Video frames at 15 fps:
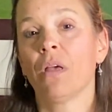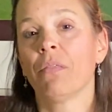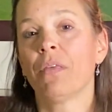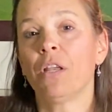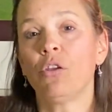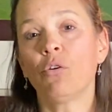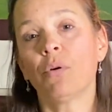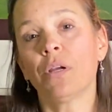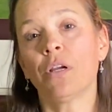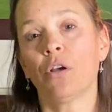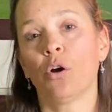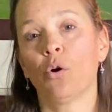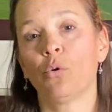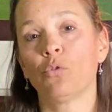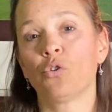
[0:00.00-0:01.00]
Then you can
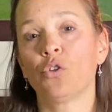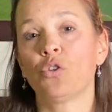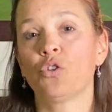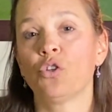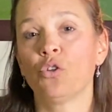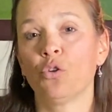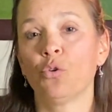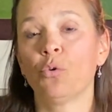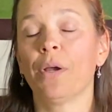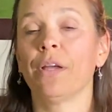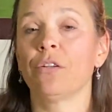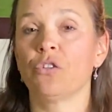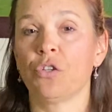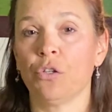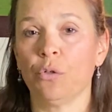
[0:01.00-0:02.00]
go to 2
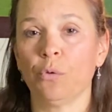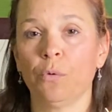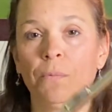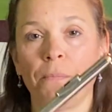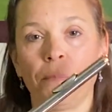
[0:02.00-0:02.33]
and 2.